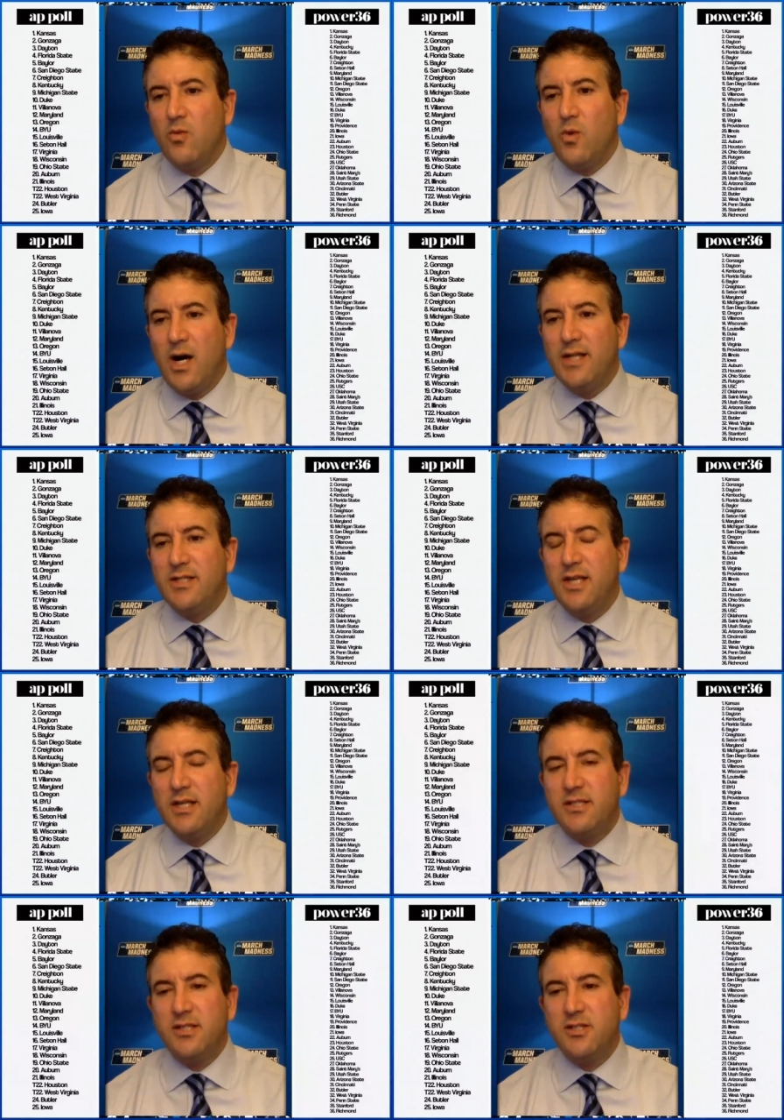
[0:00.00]
why is the
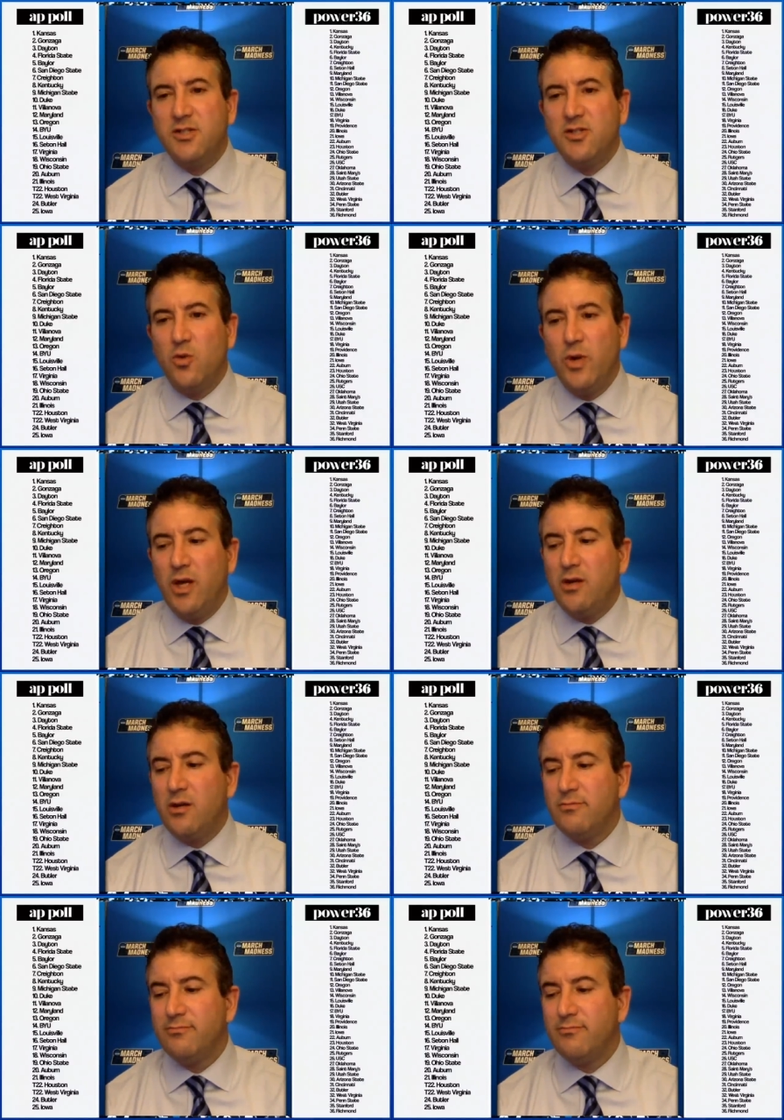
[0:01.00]
SEC so weak?
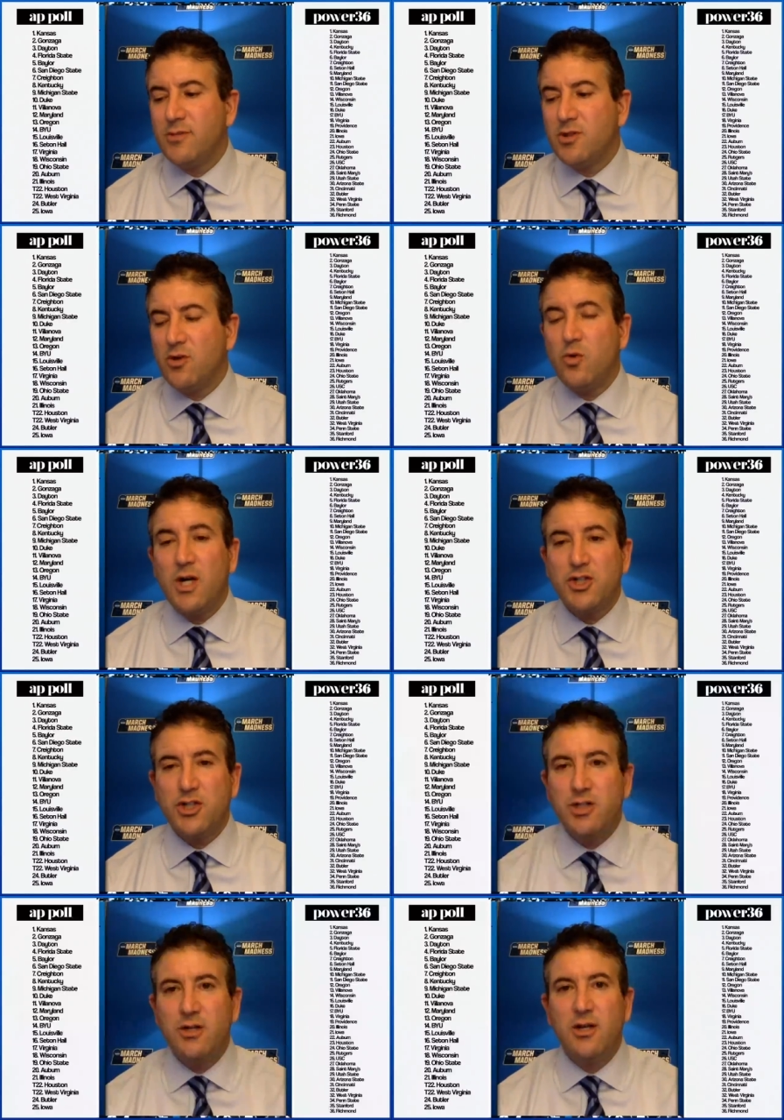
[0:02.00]
It's a good
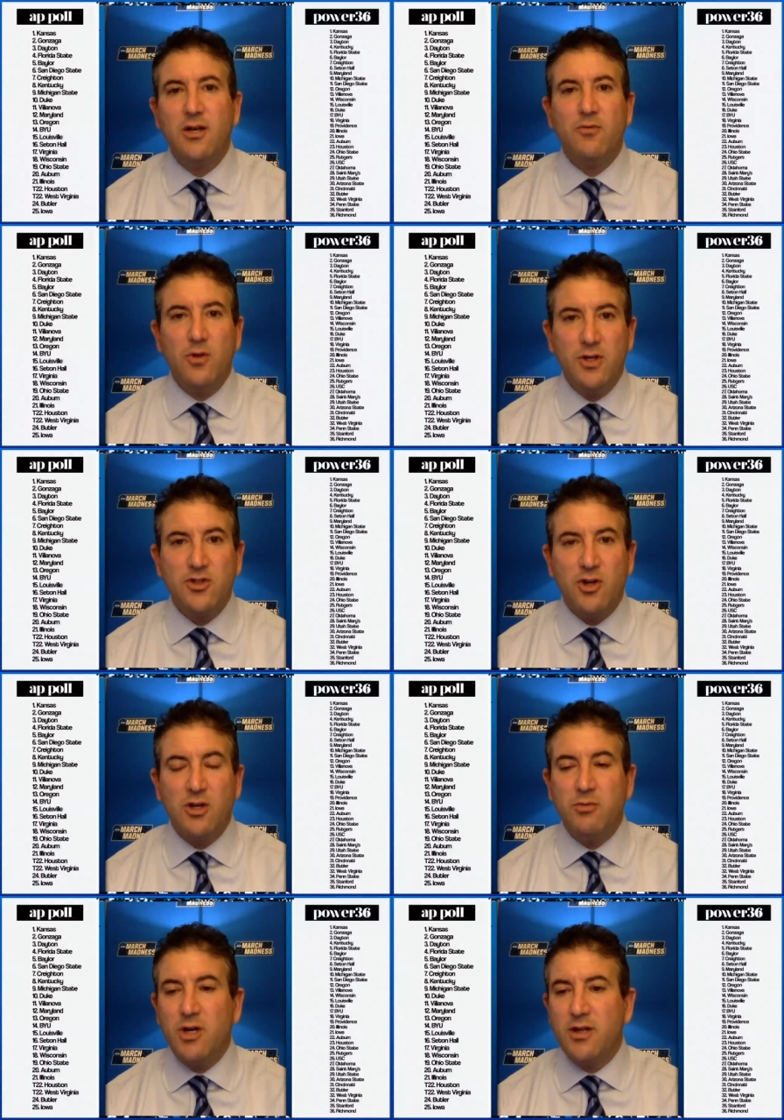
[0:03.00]
question really
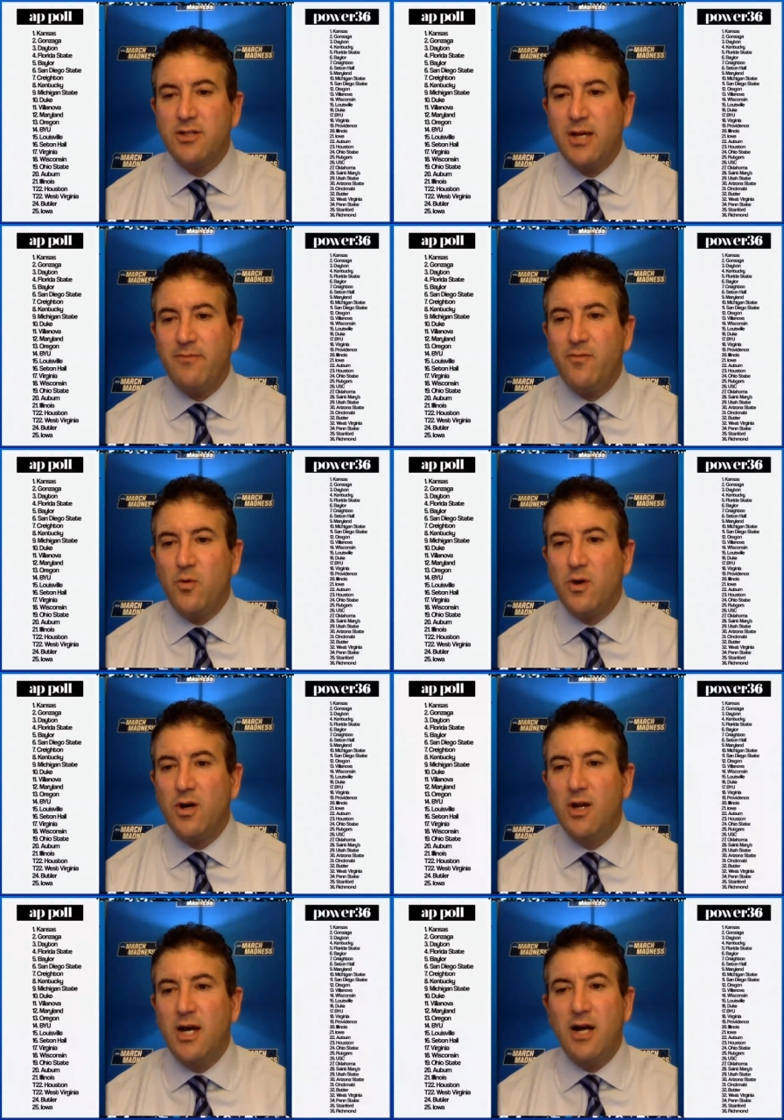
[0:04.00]
struggle beyond the top
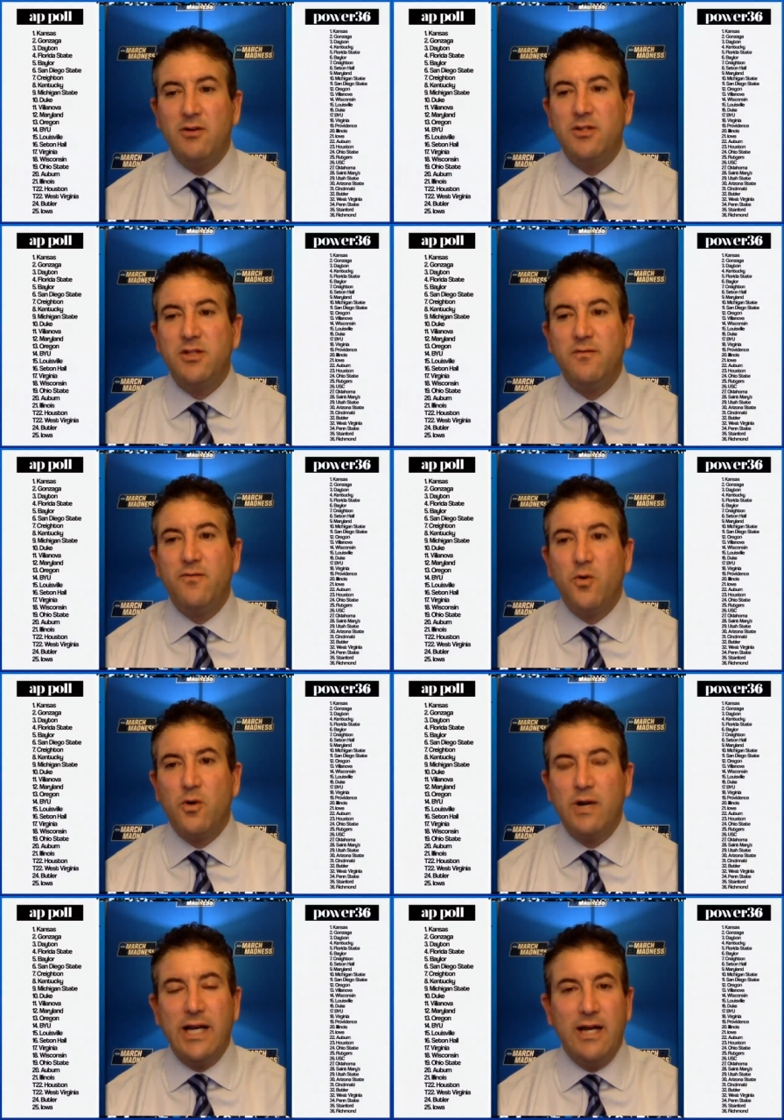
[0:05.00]
four. I only see four
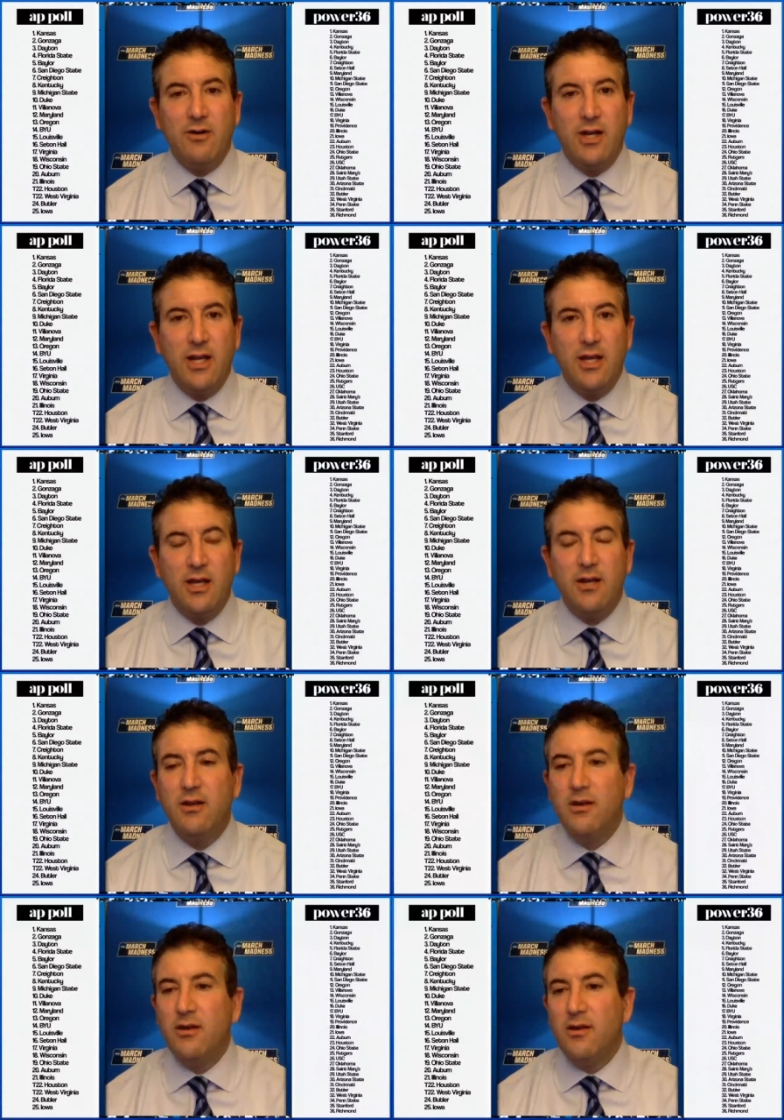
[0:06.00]
right now getting in.
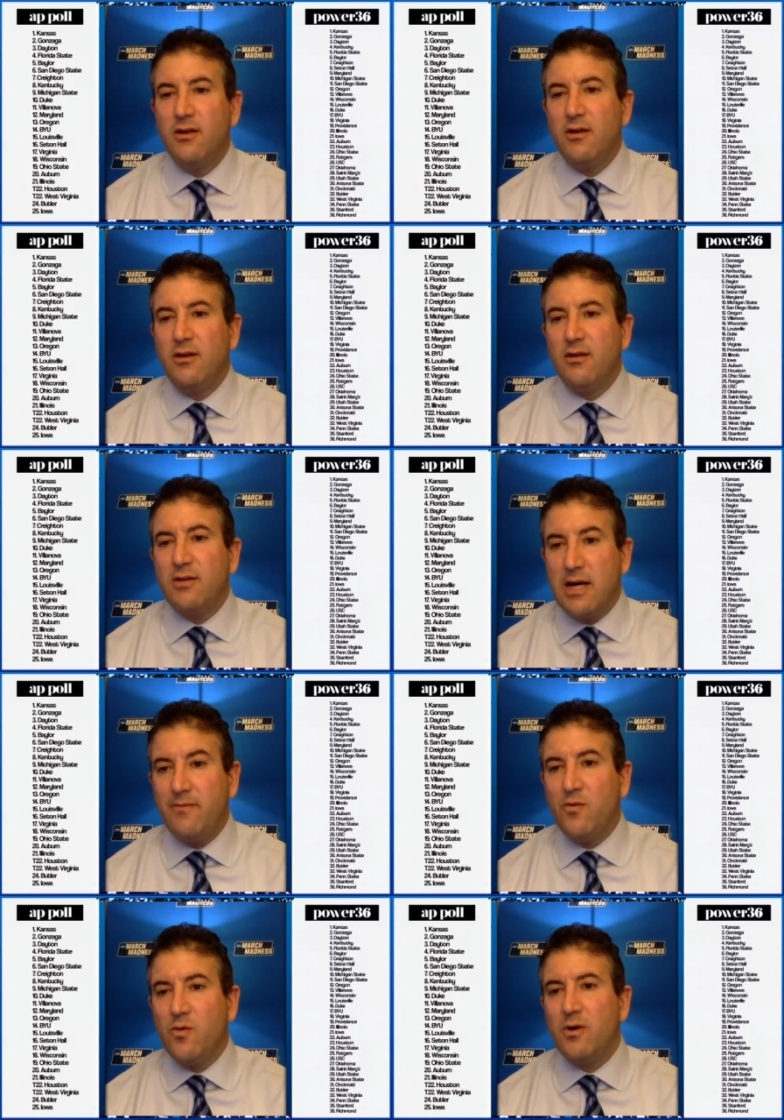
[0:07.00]

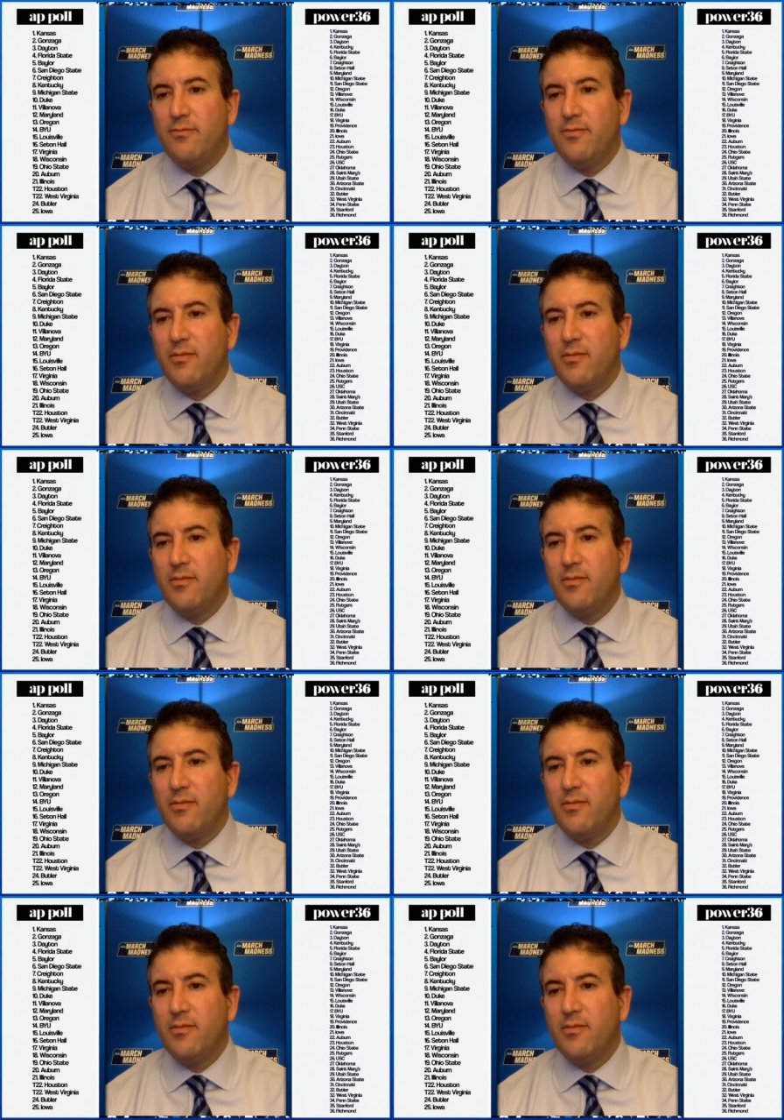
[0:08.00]
Top four.